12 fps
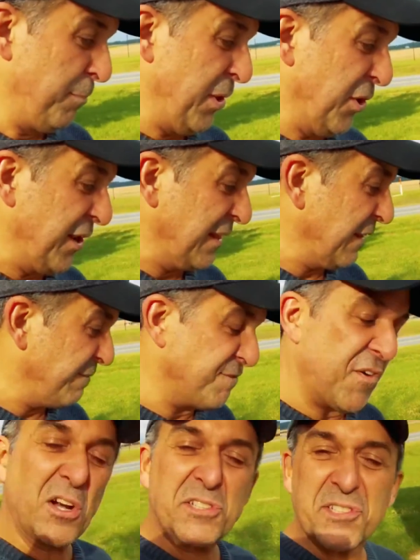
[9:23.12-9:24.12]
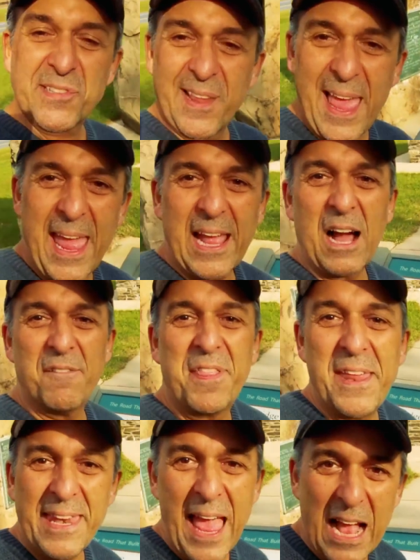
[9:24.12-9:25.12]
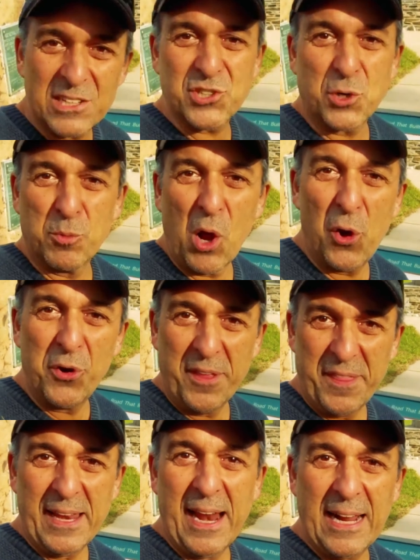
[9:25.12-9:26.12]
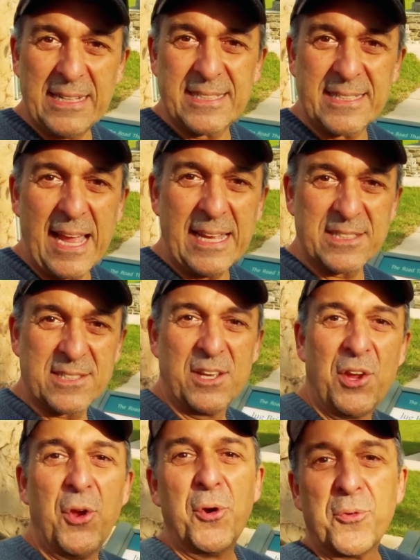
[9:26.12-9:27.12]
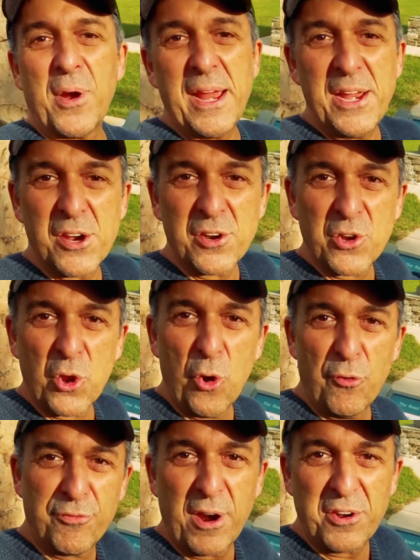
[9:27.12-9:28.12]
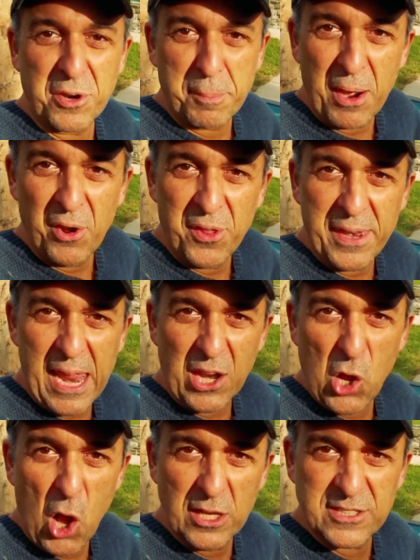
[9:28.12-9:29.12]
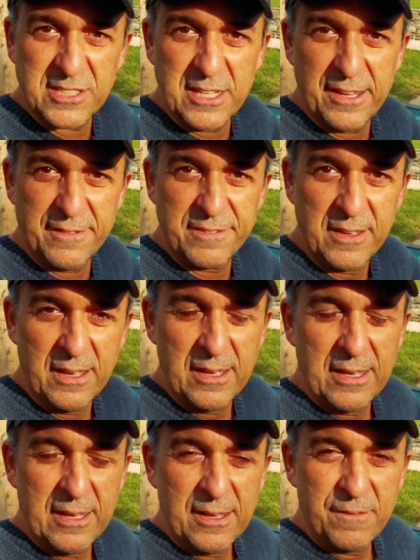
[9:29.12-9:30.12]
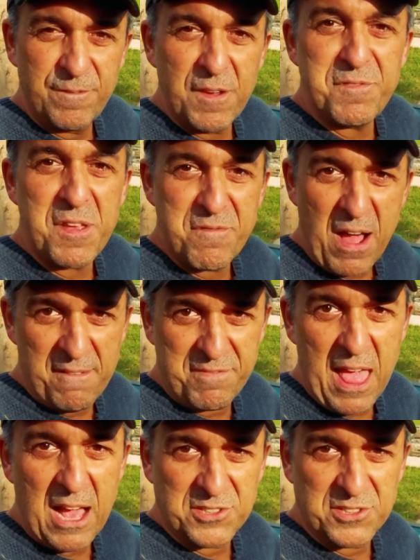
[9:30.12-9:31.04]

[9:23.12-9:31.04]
building the first leg of the National Road in the United States, right here in good old Frederick, Maryland. Now the cost of $55,000.